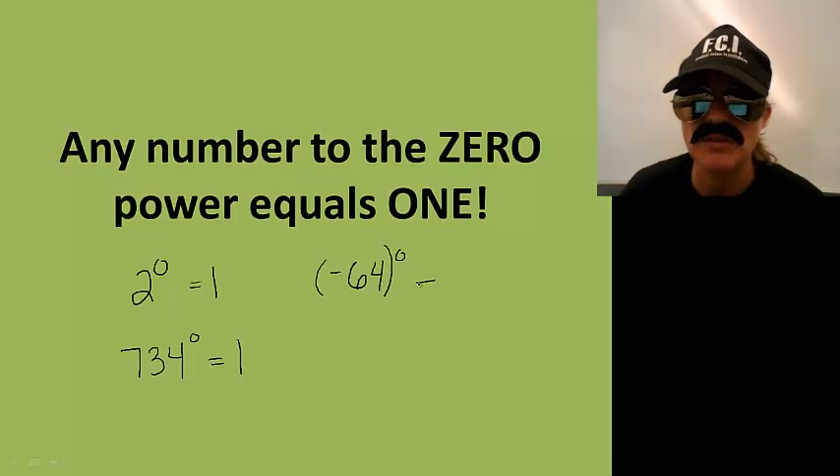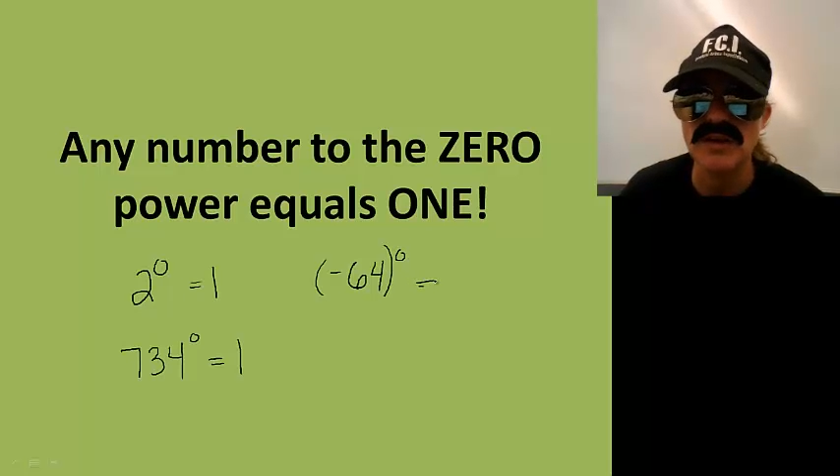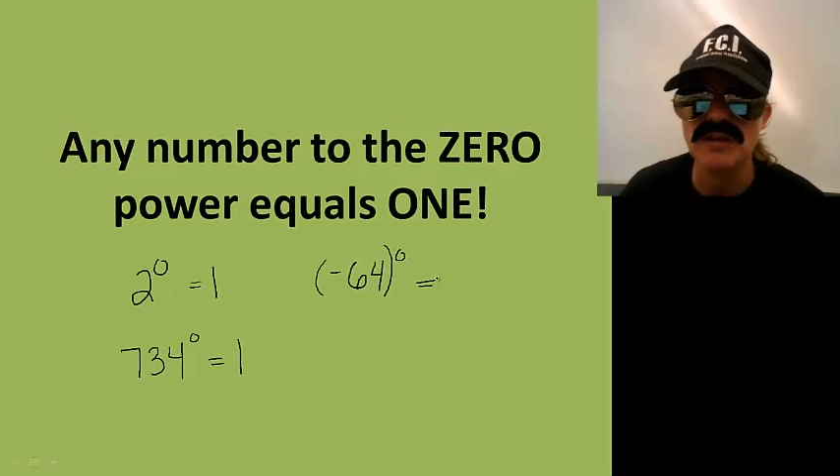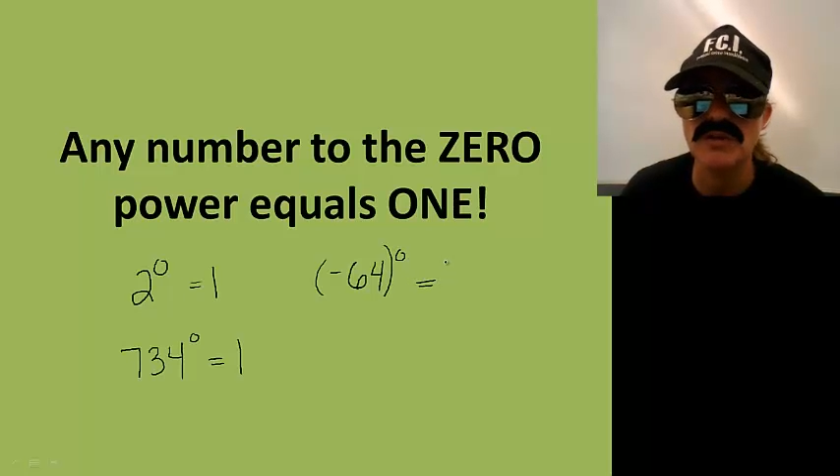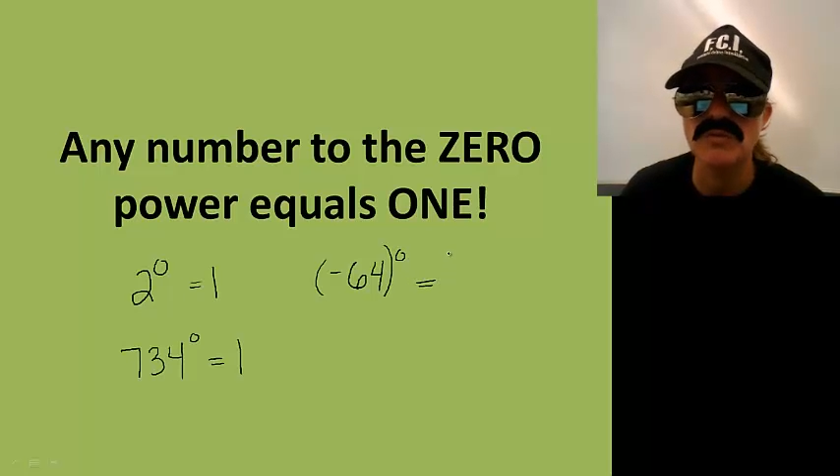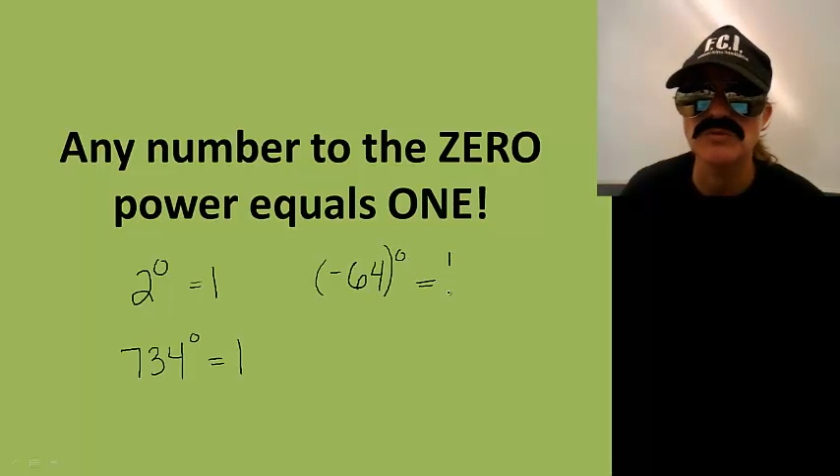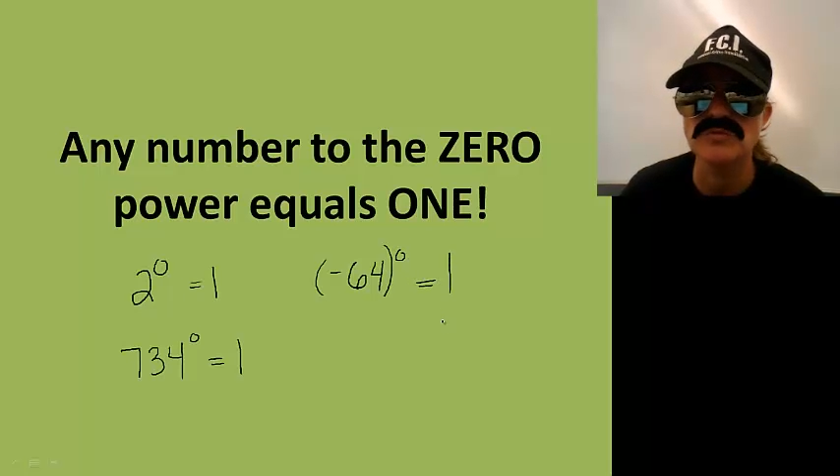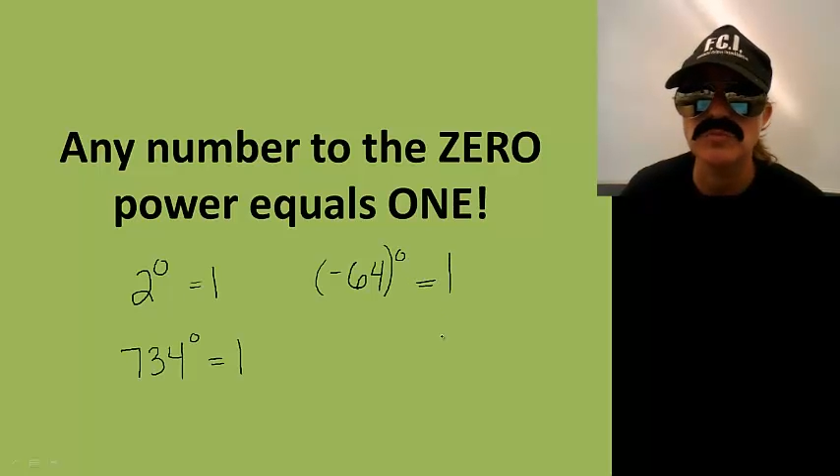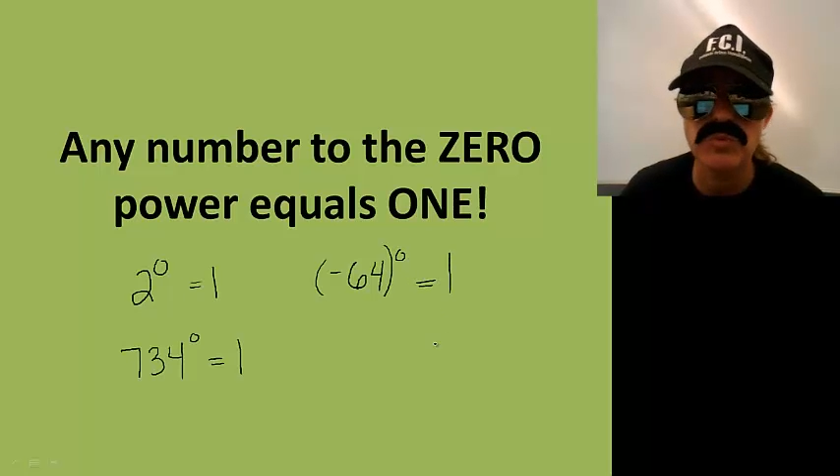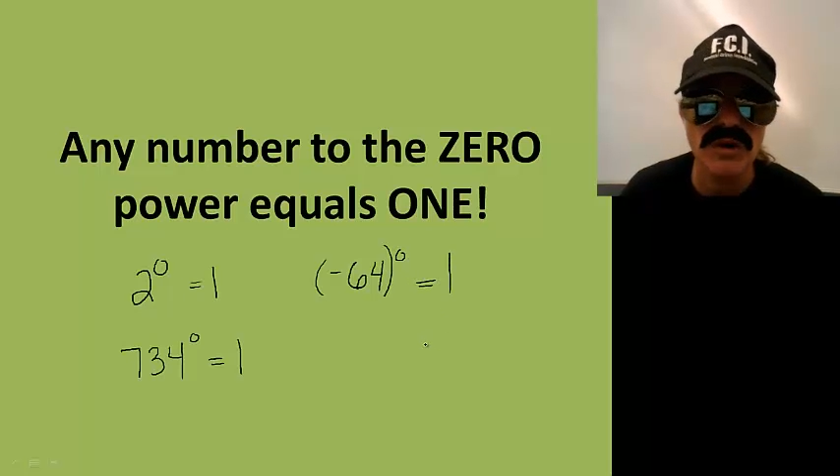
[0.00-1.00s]
that
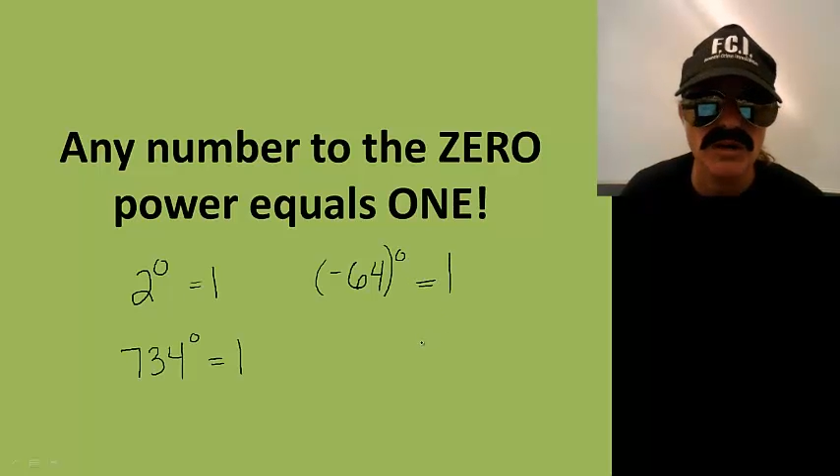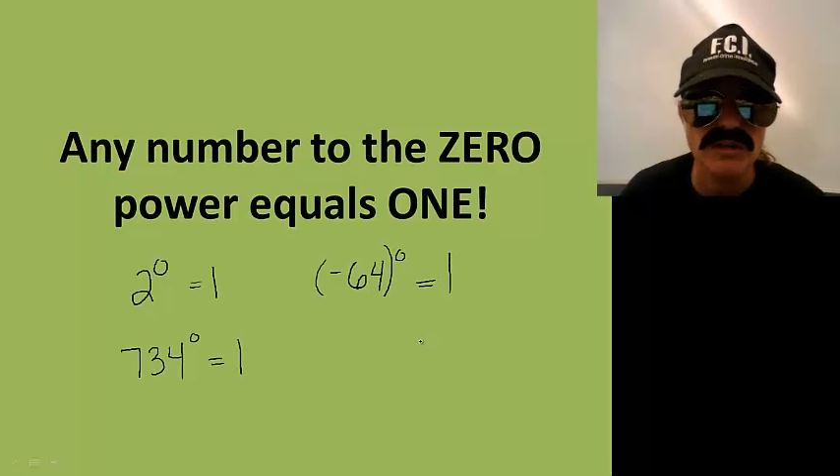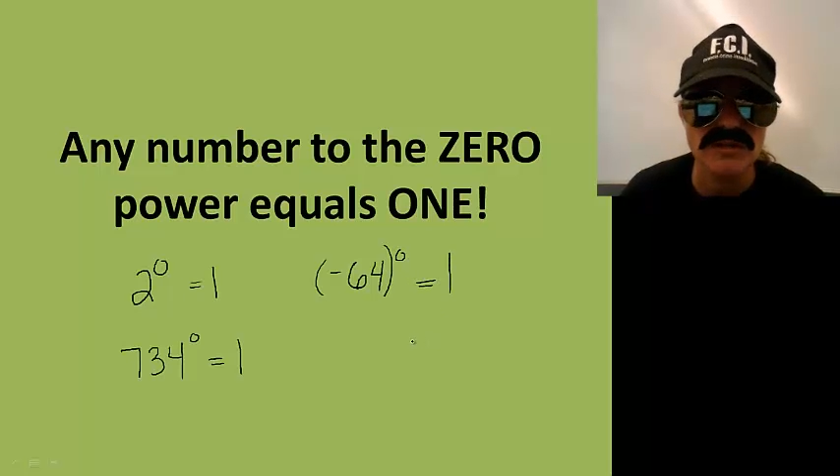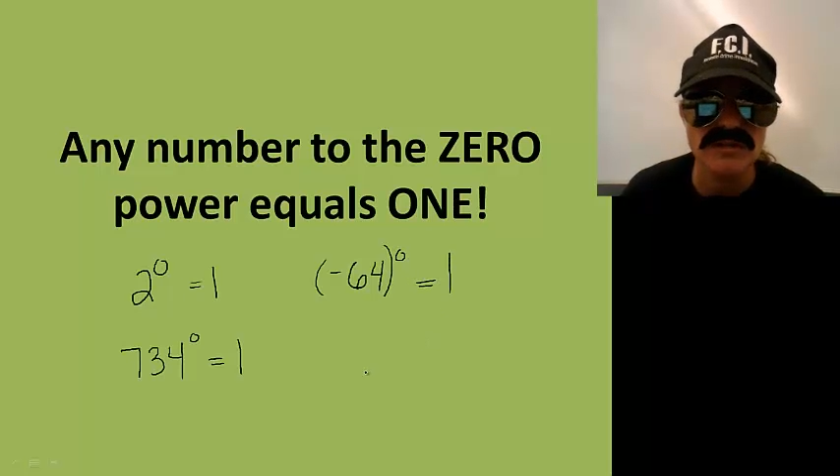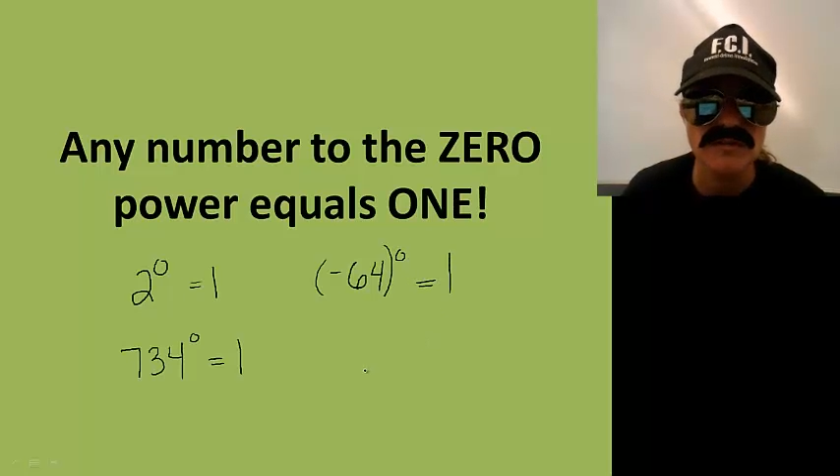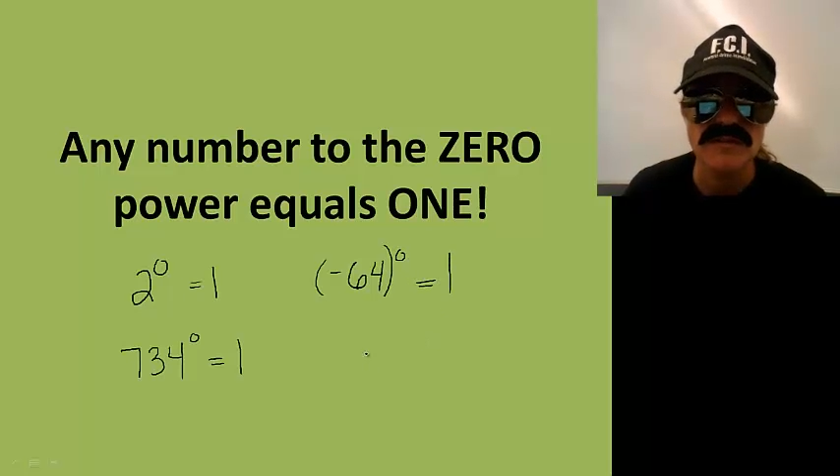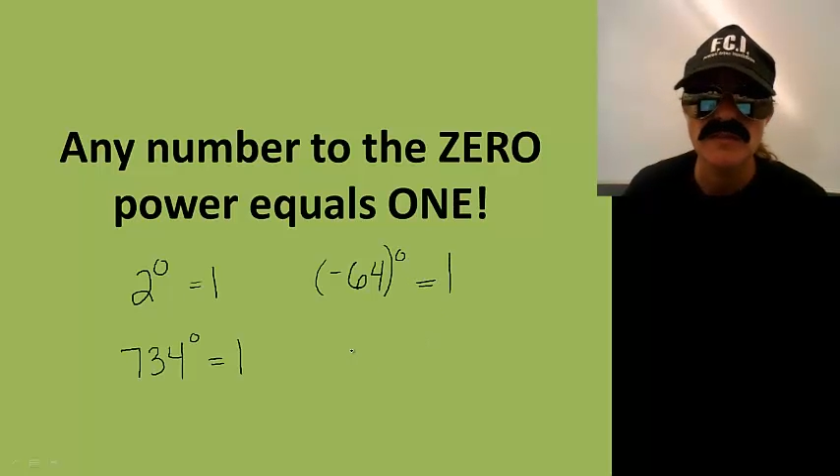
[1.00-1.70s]
equals 1.